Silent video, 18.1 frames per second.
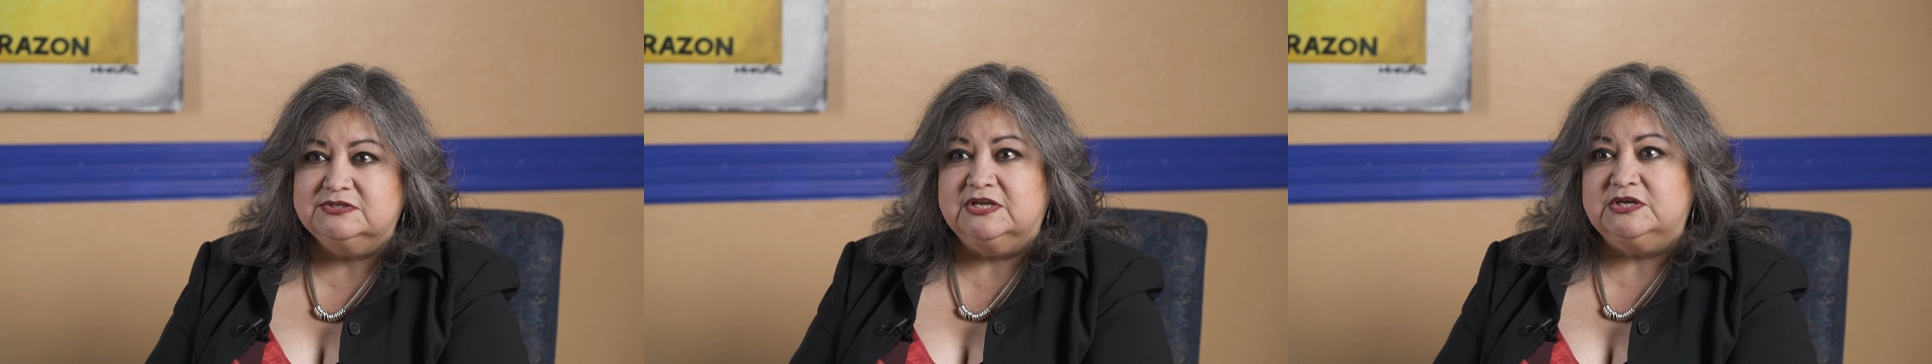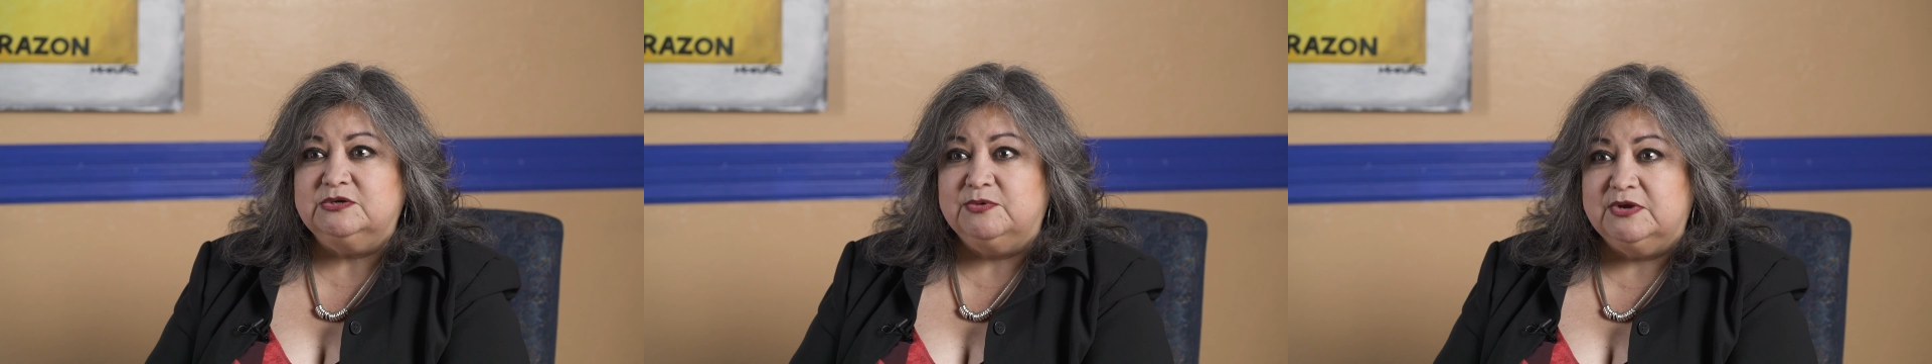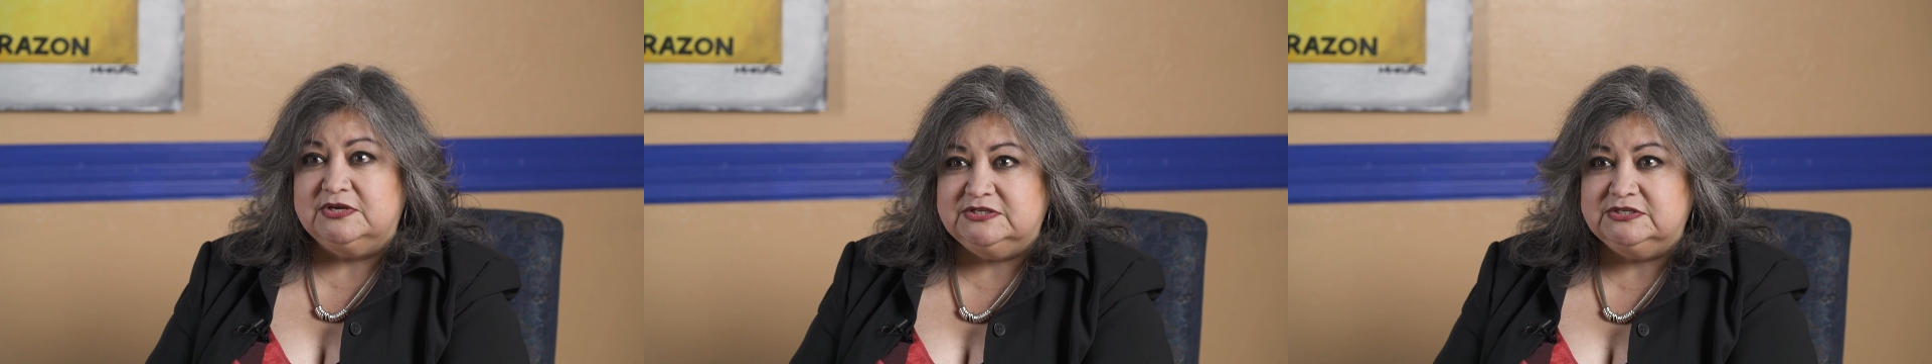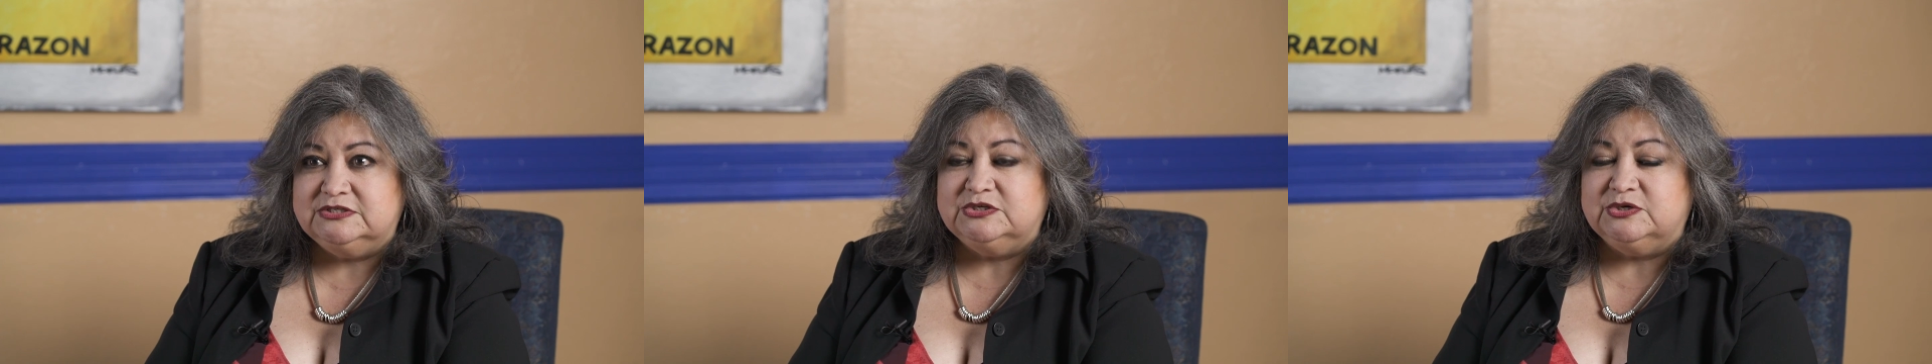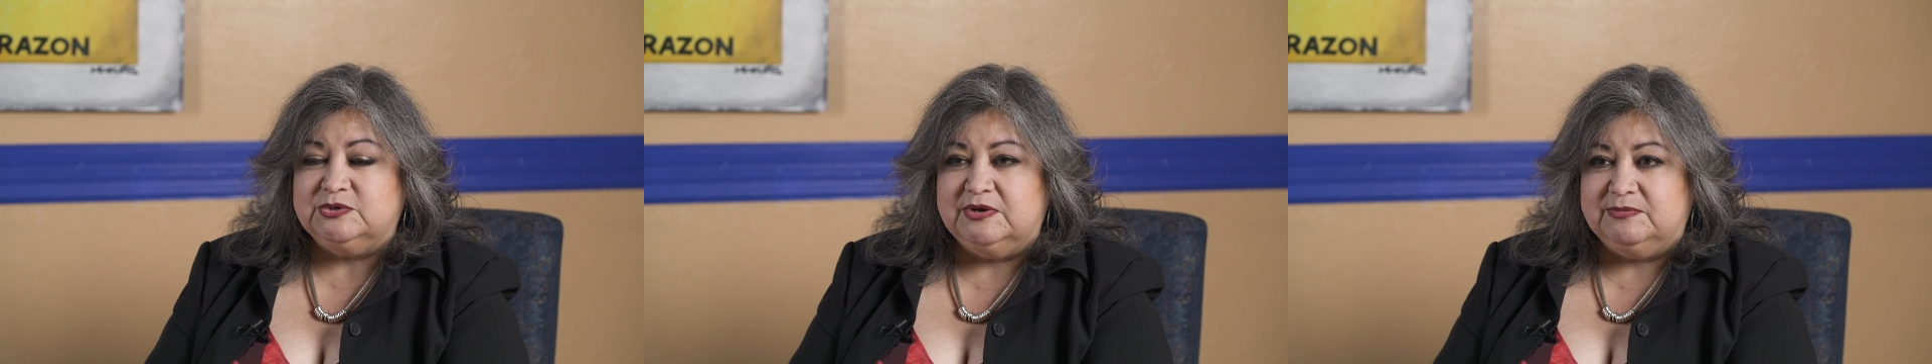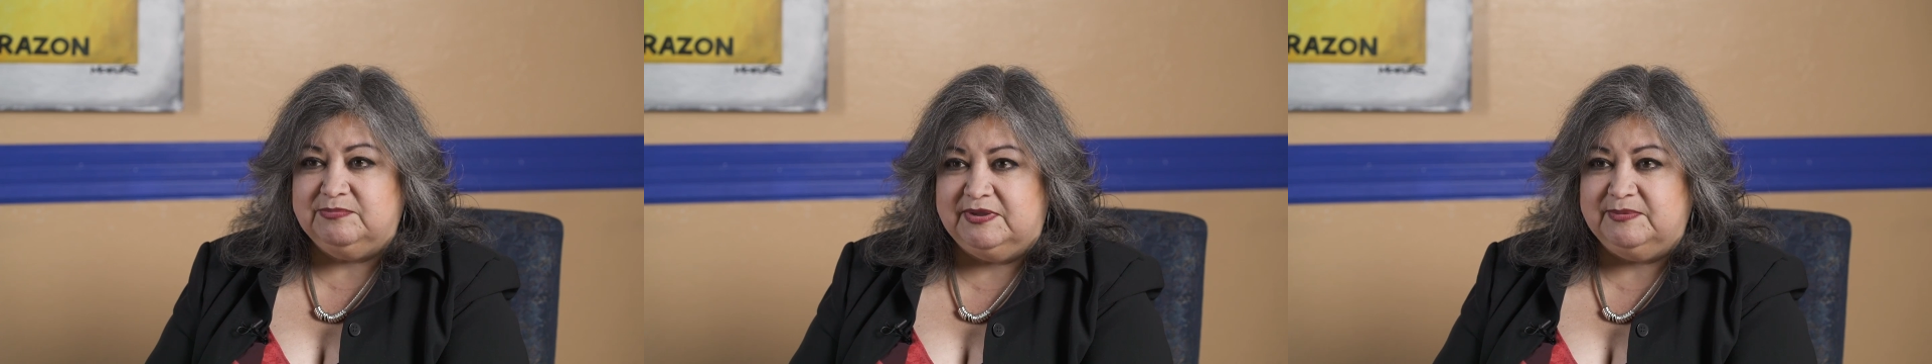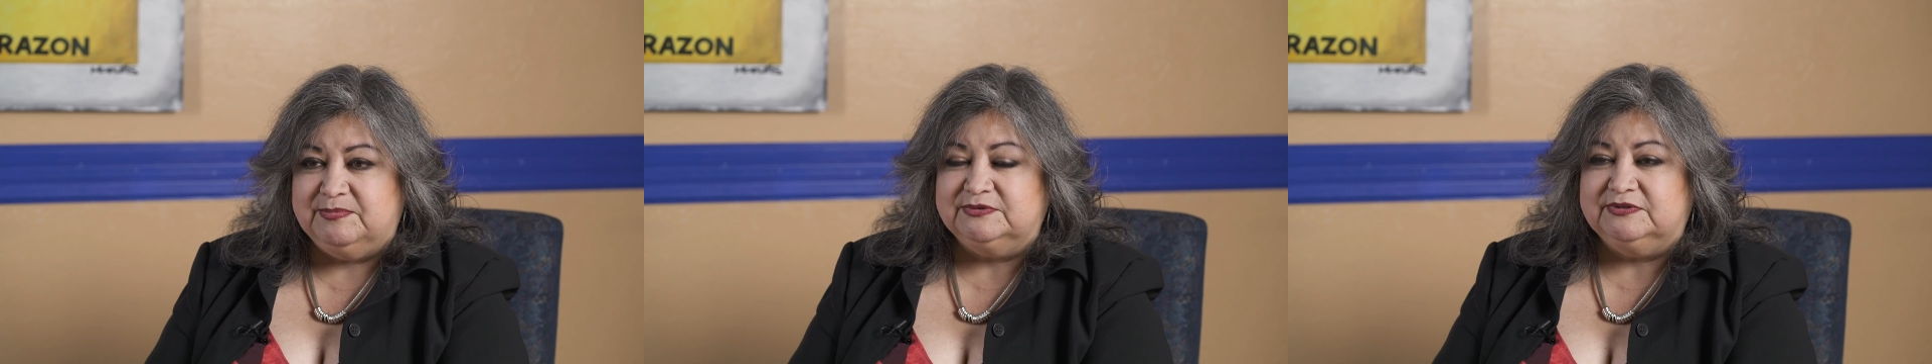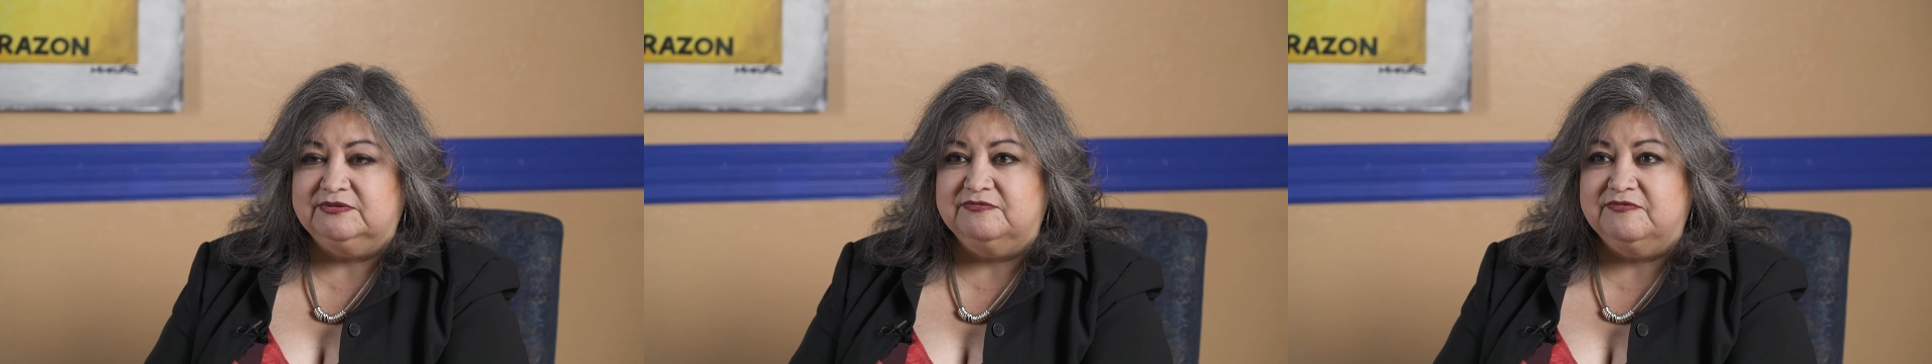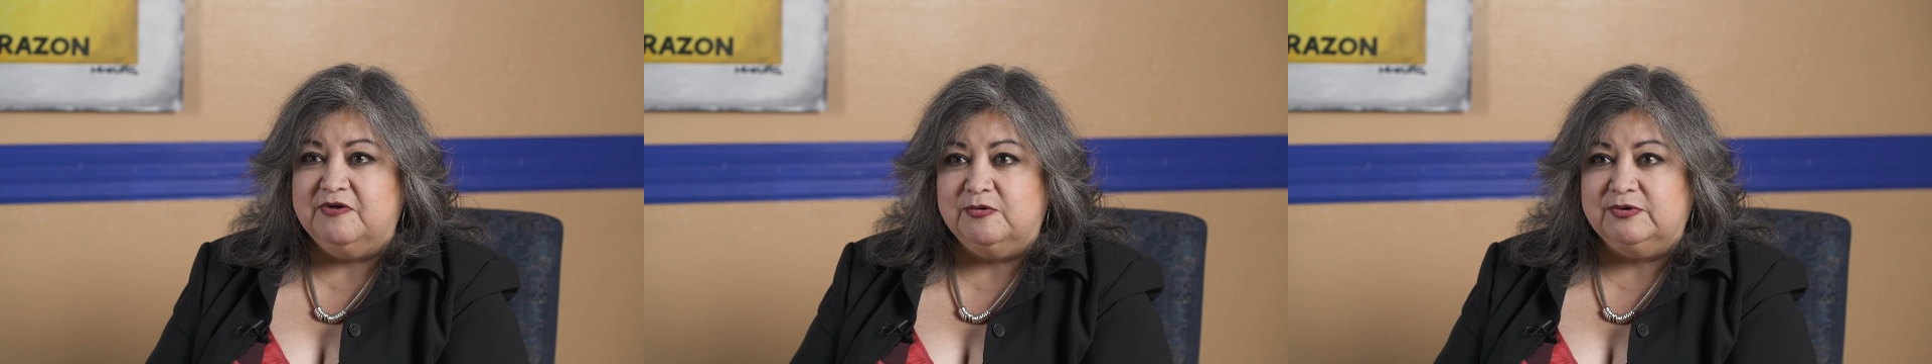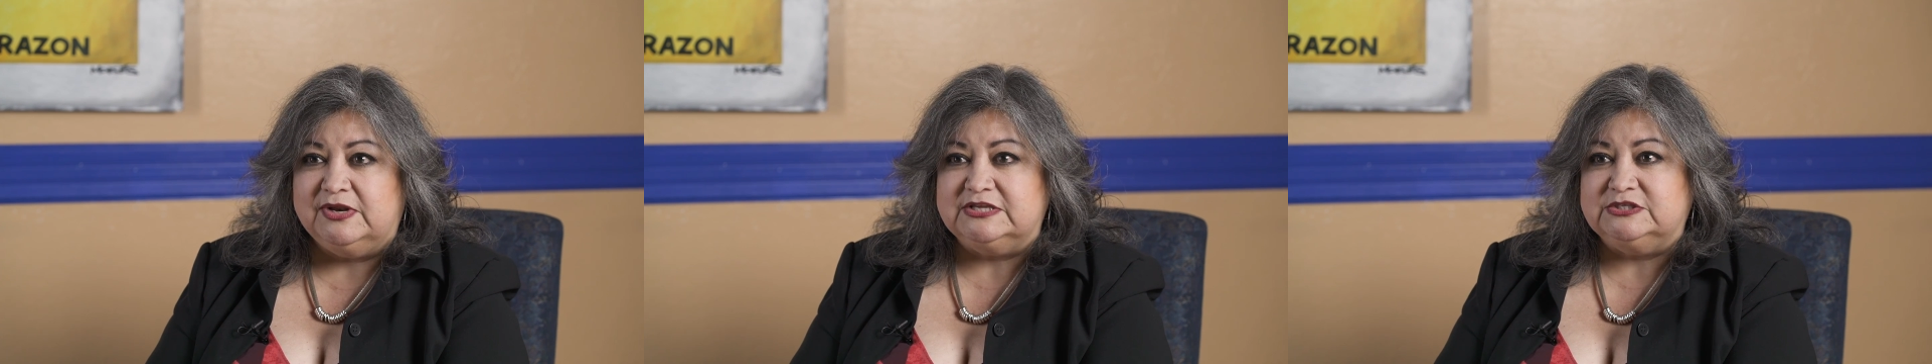and registering people to vote.